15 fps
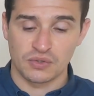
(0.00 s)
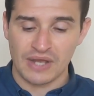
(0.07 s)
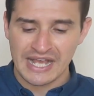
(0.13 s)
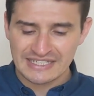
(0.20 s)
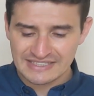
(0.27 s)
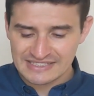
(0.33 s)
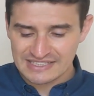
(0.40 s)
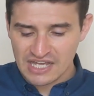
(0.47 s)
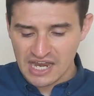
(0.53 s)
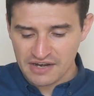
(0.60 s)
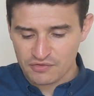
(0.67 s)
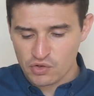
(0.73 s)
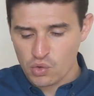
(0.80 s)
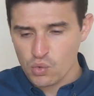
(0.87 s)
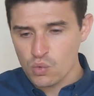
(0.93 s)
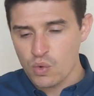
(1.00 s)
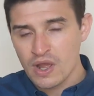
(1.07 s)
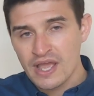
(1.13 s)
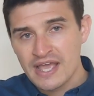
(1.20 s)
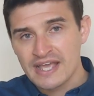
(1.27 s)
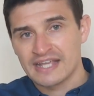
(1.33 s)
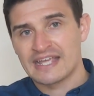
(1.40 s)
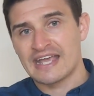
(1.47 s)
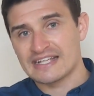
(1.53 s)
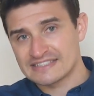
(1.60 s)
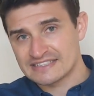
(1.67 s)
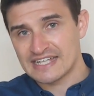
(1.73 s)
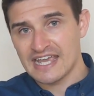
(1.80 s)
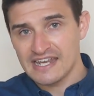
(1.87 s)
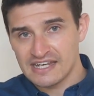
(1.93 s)
So it has this kind of cool
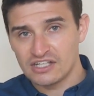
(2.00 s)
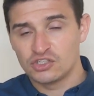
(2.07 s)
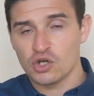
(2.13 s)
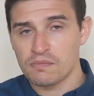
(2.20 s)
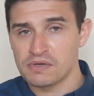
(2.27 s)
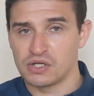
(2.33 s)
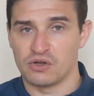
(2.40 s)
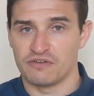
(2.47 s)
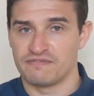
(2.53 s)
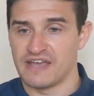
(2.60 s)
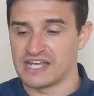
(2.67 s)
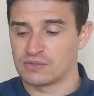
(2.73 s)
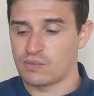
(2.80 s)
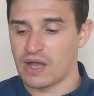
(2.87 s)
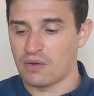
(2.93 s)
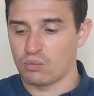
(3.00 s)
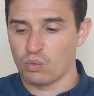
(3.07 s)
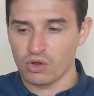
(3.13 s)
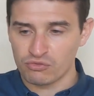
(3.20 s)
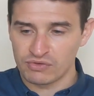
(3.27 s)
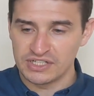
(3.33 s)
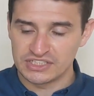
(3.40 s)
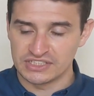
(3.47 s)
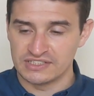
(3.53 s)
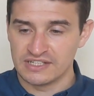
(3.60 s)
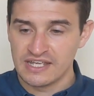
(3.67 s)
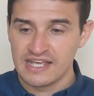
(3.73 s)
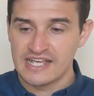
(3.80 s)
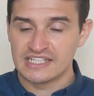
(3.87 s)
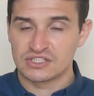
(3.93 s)
cascading domino effect where one
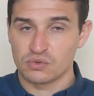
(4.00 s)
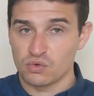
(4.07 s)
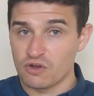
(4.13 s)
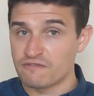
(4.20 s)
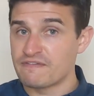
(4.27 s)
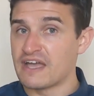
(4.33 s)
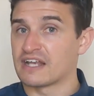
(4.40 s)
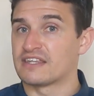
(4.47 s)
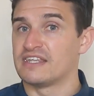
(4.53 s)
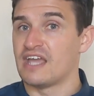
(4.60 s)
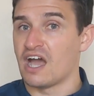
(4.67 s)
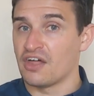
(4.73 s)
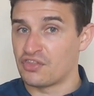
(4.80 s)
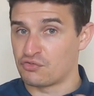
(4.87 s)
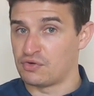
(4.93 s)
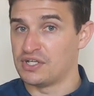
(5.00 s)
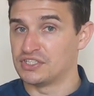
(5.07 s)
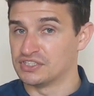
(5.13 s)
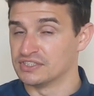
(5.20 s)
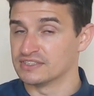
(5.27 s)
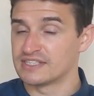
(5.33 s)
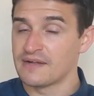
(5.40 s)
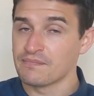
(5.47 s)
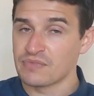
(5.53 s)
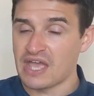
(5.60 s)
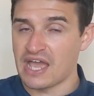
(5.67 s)
region is going to affect the other regions.